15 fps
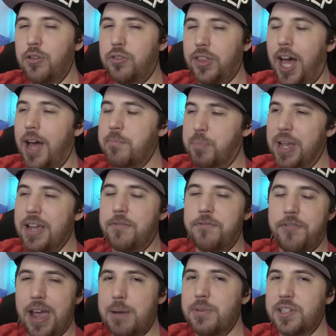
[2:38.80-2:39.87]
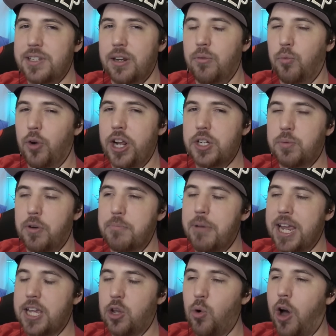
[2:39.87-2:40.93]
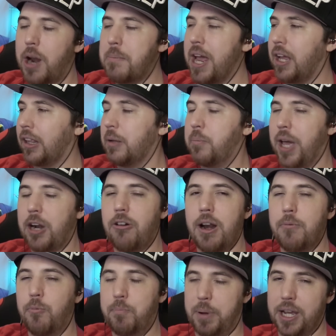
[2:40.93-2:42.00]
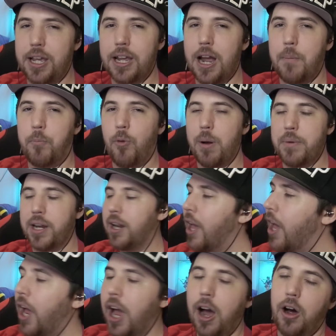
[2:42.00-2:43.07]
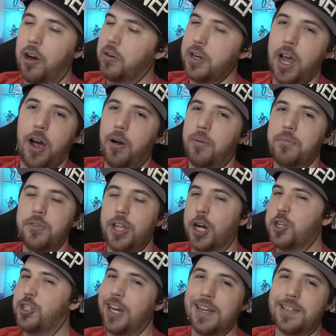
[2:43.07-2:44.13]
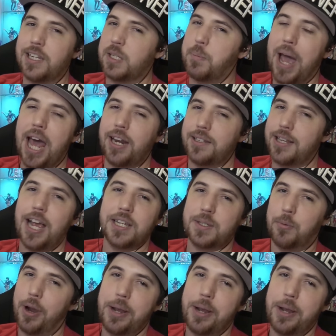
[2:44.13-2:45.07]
you thought being famous and rich would make you automatically better at picking up women? Oh no, they're just as bad as us